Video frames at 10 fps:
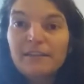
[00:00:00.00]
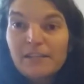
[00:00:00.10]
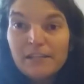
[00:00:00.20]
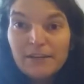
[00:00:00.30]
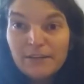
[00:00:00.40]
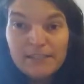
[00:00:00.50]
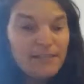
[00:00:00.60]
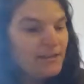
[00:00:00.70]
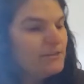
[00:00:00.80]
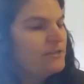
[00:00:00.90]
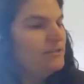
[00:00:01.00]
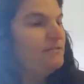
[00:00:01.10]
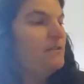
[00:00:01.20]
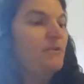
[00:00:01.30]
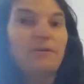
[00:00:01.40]
clearance
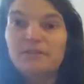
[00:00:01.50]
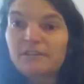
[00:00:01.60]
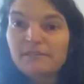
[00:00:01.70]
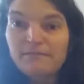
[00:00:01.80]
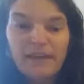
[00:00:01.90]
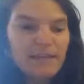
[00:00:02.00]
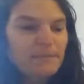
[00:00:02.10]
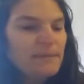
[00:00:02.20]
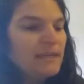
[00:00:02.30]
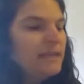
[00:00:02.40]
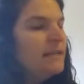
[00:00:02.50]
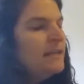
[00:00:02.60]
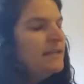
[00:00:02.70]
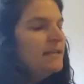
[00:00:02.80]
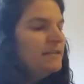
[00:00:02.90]
section, although it looks fine to me.
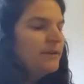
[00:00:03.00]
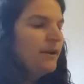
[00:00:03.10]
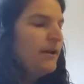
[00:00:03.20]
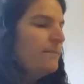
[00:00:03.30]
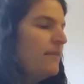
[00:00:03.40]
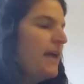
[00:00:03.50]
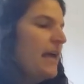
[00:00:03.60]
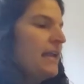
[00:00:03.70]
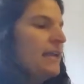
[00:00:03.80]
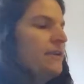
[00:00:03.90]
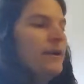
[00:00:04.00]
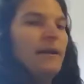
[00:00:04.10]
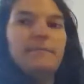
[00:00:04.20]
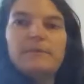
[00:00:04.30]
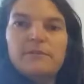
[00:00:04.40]
So I grabbed that. I
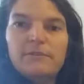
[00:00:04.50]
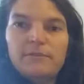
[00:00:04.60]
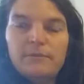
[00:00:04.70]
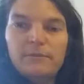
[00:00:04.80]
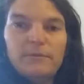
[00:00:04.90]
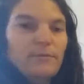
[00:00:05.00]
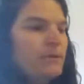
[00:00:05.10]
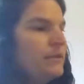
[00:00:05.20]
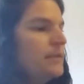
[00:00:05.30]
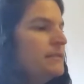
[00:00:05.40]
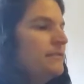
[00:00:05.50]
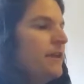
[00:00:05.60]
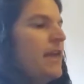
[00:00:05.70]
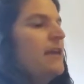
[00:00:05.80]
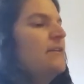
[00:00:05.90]
grabbed 2 things of
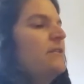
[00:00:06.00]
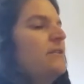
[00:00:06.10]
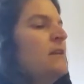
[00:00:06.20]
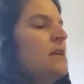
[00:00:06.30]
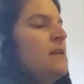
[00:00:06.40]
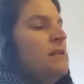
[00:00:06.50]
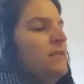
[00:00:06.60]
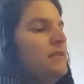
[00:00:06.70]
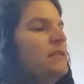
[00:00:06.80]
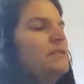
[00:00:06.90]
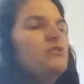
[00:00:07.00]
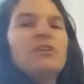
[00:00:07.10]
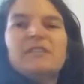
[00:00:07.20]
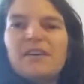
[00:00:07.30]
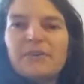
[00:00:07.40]
kale. These
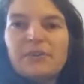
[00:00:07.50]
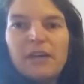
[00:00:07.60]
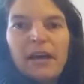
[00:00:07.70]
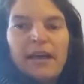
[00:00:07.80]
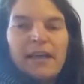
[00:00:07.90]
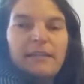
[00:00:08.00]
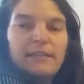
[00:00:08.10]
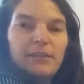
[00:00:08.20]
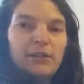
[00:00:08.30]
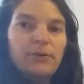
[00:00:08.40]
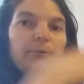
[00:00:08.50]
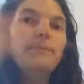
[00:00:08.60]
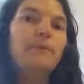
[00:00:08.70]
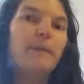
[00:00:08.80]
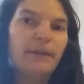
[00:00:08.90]
shrink down a lot, and
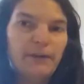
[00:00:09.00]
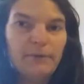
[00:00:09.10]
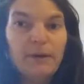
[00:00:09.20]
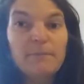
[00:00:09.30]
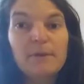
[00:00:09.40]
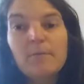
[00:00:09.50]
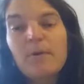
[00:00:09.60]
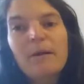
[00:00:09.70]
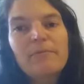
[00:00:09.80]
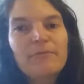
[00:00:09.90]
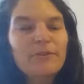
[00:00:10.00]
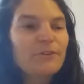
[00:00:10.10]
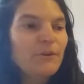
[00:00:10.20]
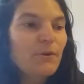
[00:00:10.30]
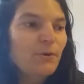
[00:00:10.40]
you may know I meal prep
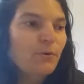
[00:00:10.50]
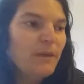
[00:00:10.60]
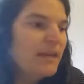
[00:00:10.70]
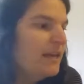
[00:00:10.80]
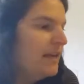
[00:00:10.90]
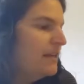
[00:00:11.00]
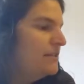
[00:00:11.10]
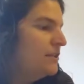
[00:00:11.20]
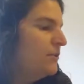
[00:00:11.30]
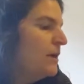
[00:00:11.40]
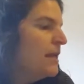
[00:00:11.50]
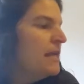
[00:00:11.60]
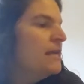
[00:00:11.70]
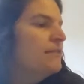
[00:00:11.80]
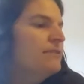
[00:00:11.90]
for the whole week. So
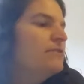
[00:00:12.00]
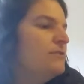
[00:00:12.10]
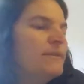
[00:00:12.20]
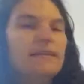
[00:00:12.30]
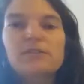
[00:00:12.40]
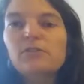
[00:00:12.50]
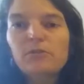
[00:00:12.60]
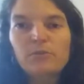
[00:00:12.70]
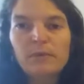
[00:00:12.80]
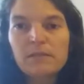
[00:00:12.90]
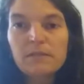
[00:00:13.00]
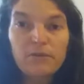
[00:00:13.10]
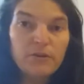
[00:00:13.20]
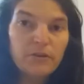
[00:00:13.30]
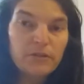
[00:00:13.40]
these 2, once
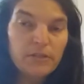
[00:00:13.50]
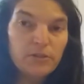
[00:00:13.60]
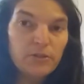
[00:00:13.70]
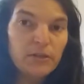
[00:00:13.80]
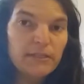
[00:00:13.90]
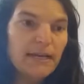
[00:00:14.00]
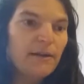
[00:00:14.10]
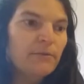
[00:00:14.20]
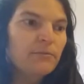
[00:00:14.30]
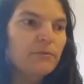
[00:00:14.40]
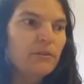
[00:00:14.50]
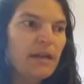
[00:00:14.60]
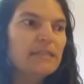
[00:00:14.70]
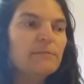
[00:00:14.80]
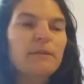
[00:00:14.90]
they're cooked and shrunk down, will
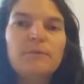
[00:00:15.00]
last me the